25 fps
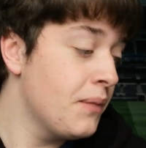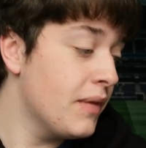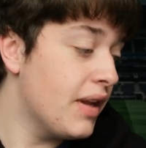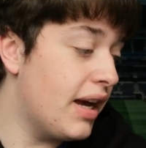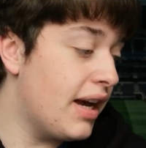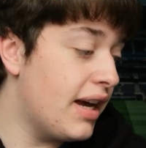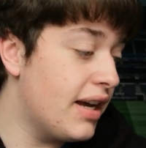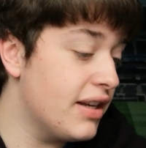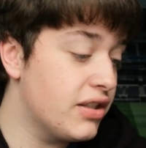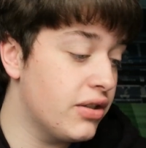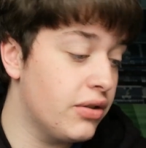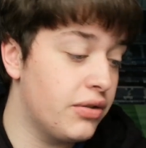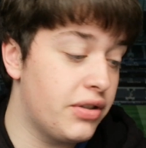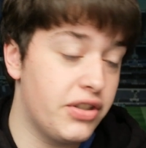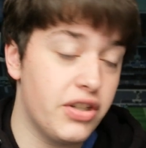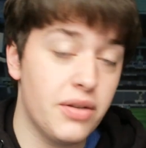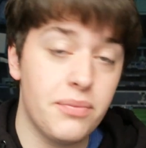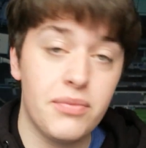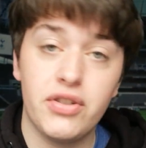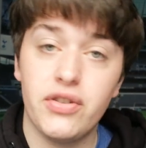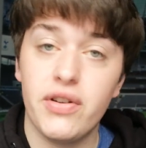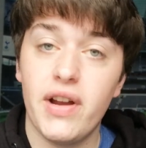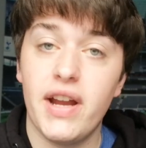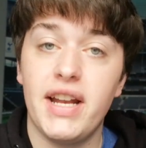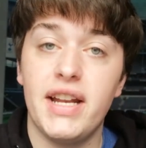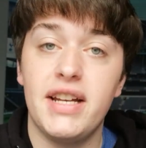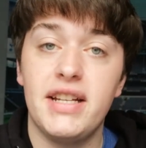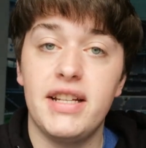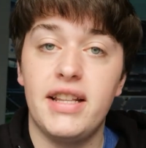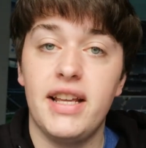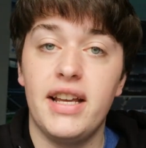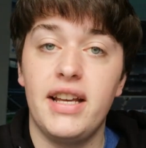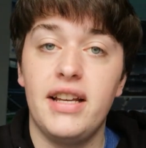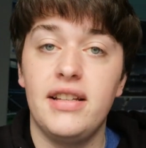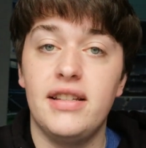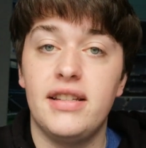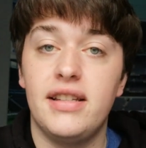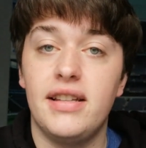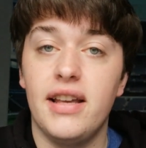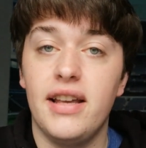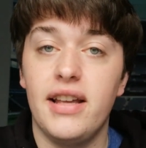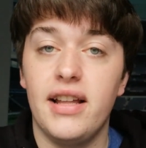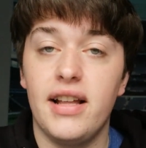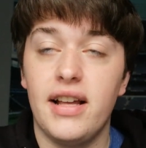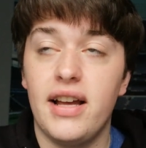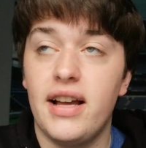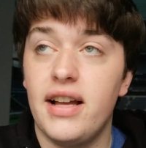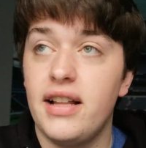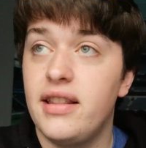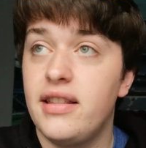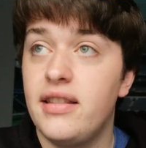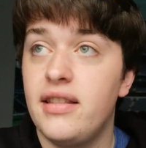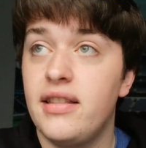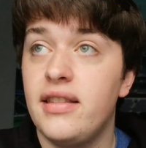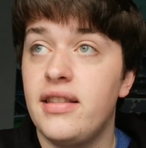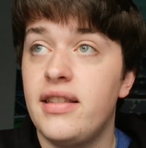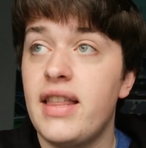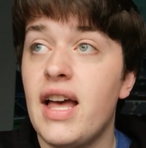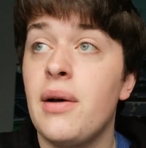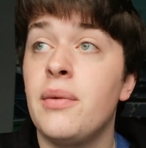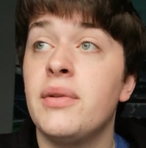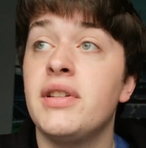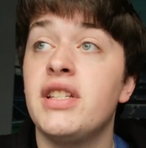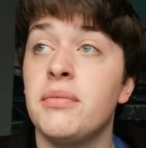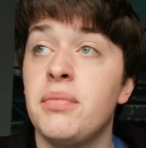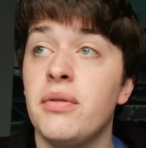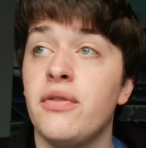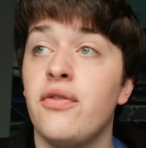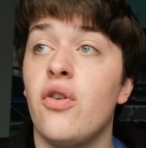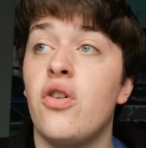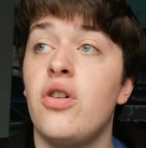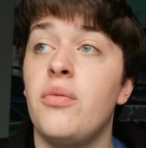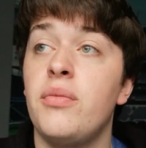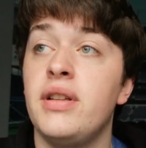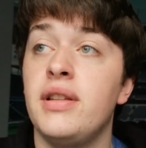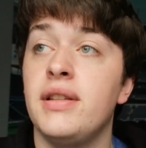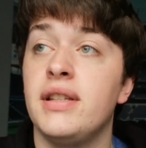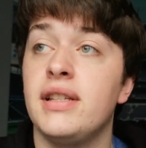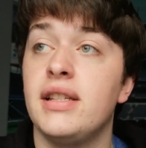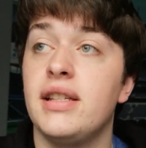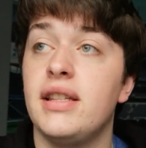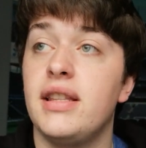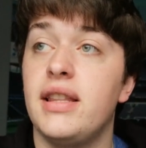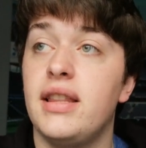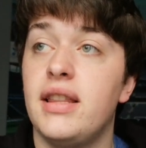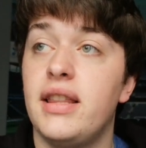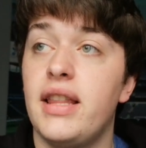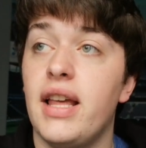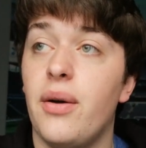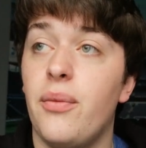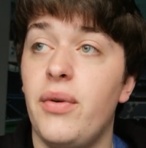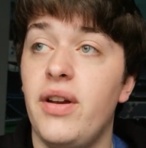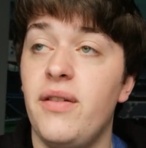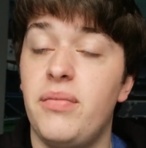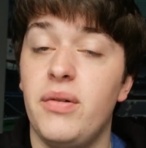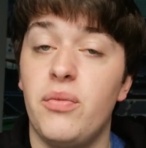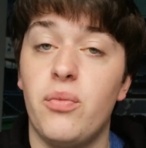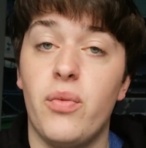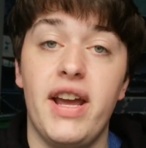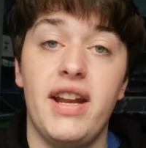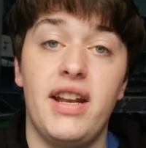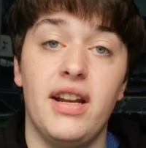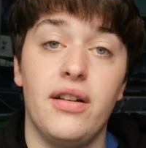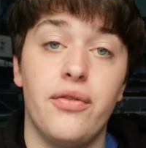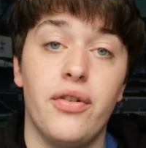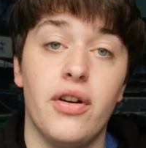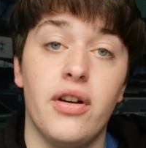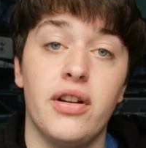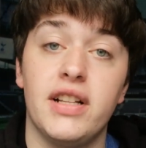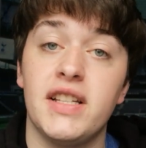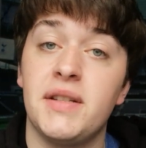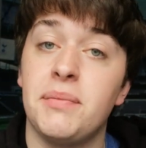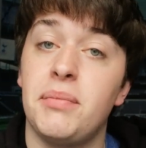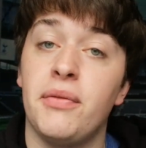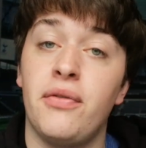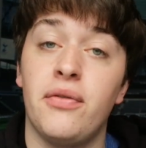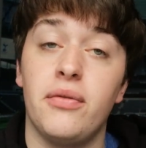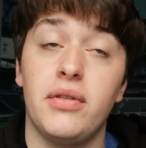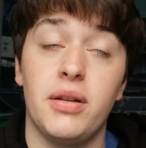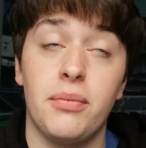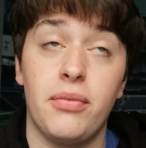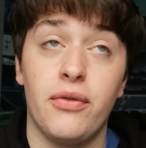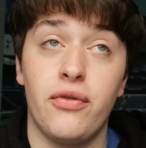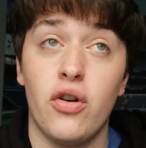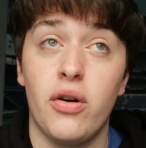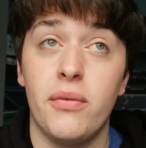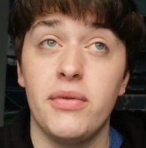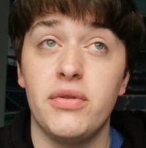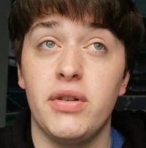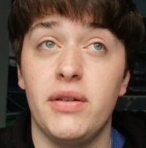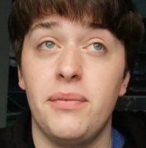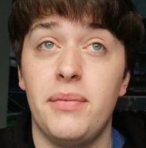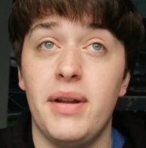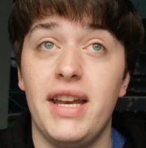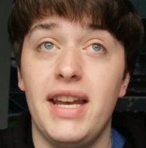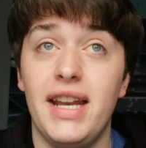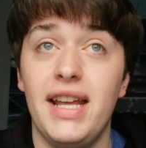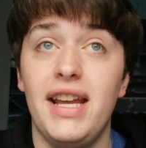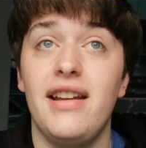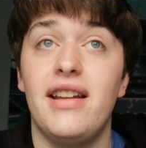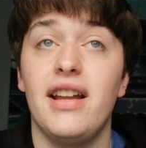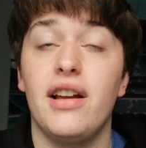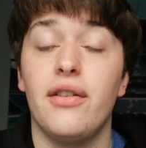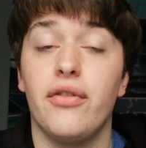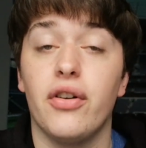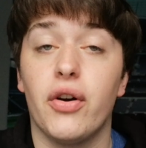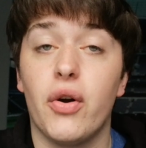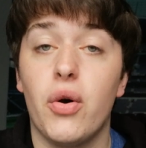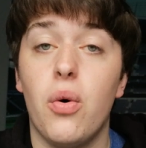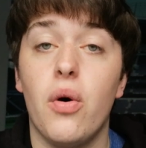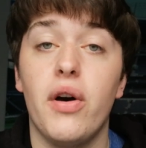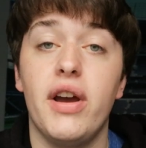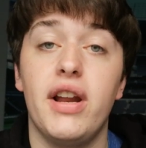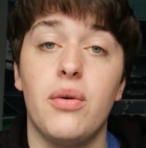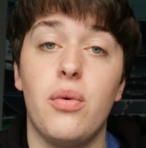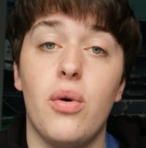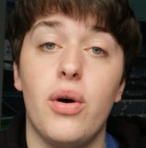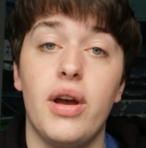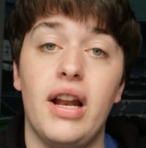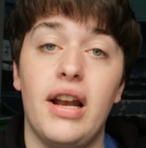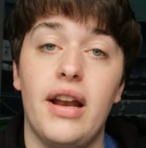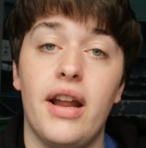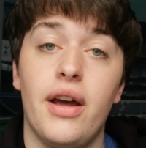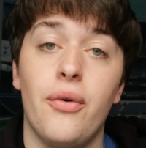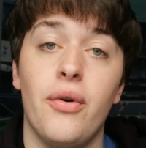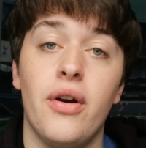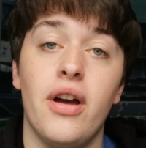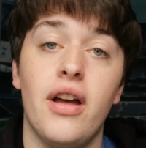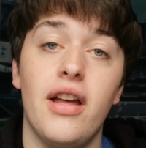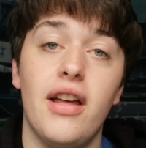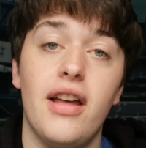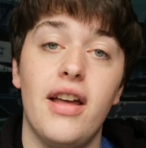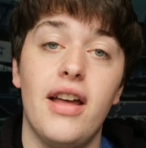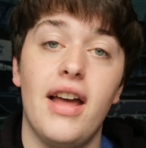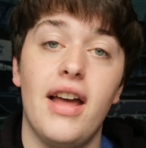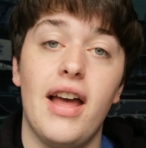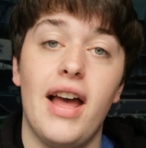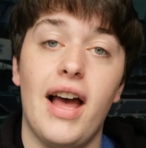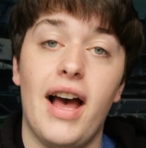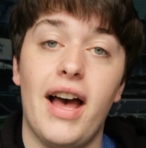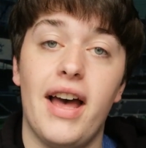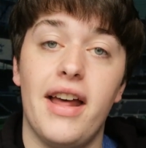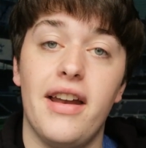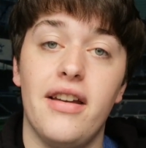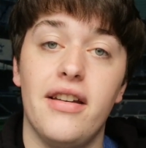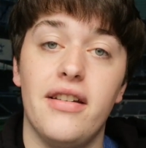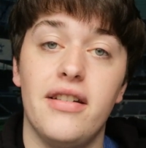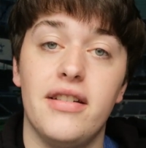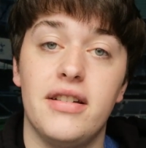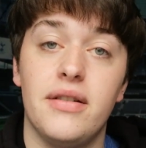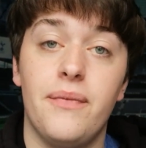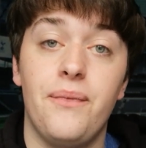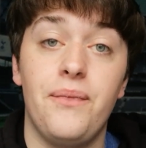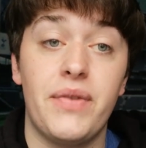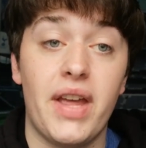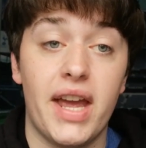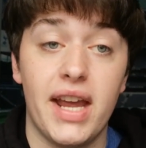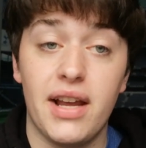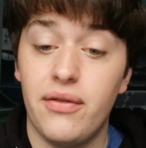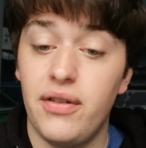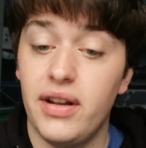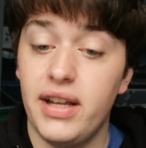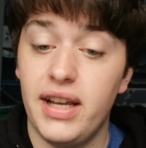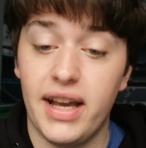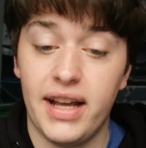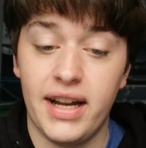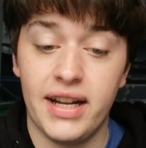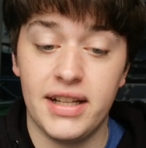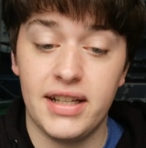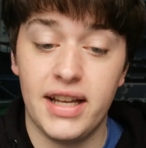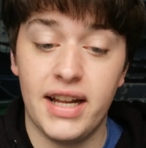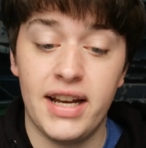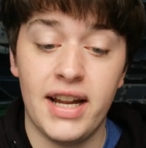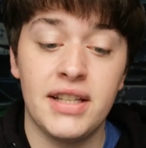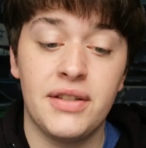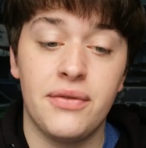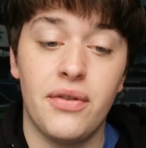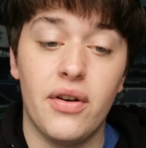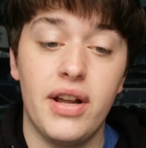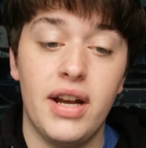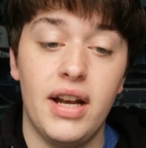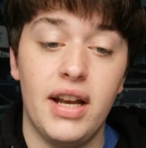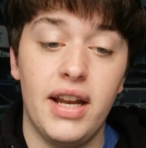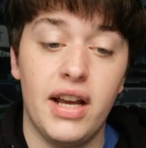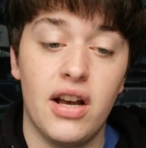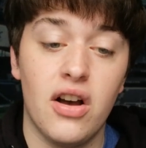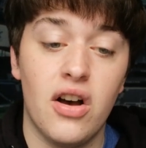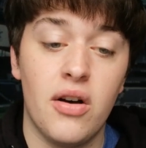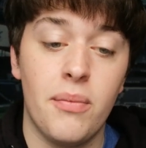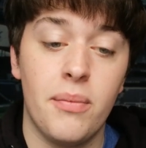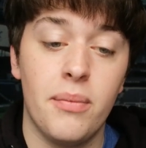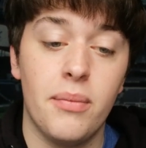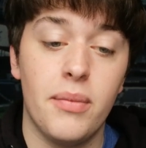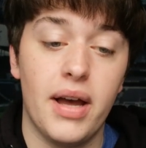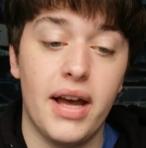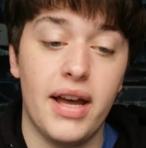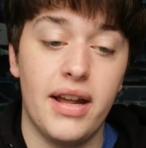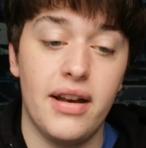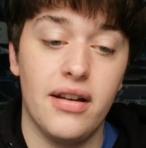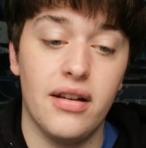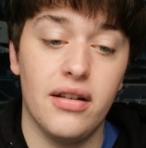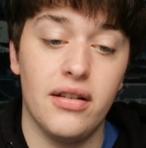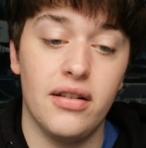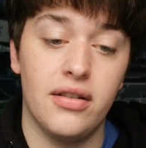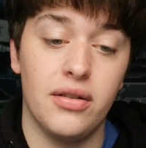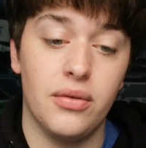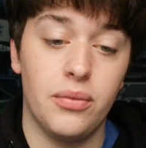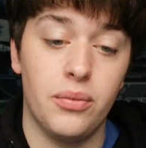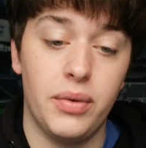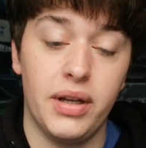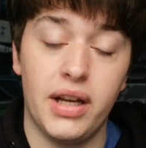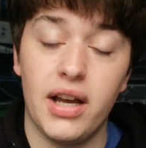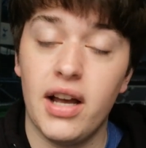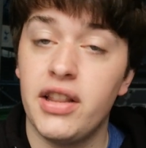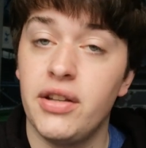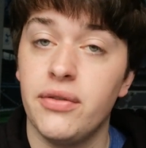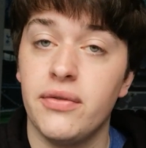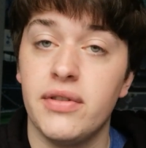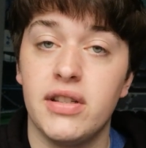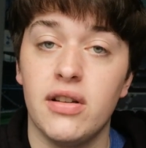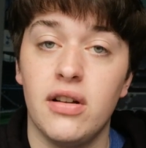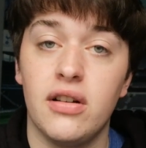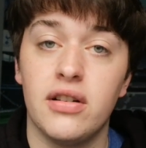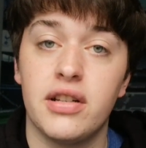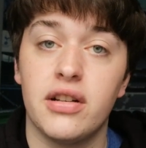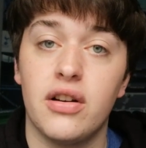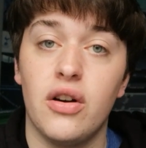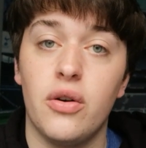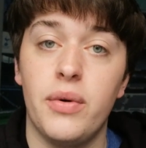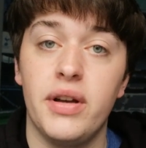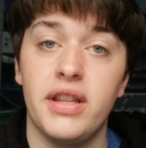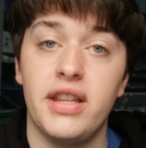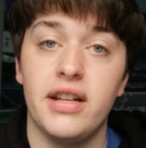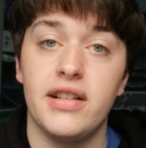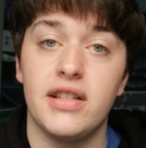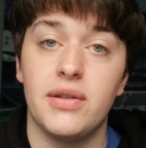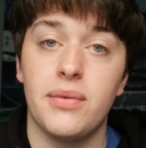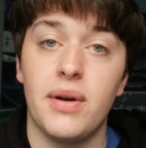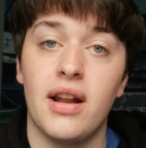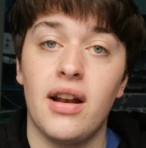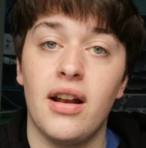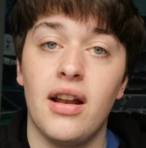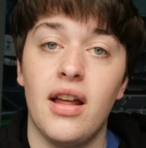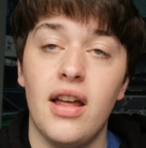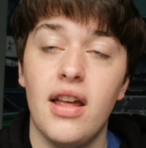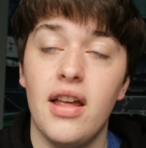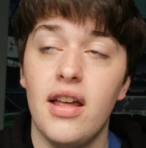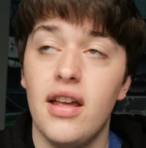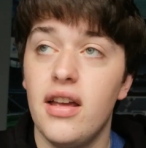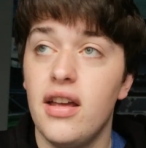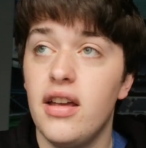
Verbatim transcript: Uh, so to jump straight into things, uh, that was the performance that we've been waiting for. This the performance we've been needing for quite a while now, and thankfully it, it has finally come, and we got the result to go with it as well.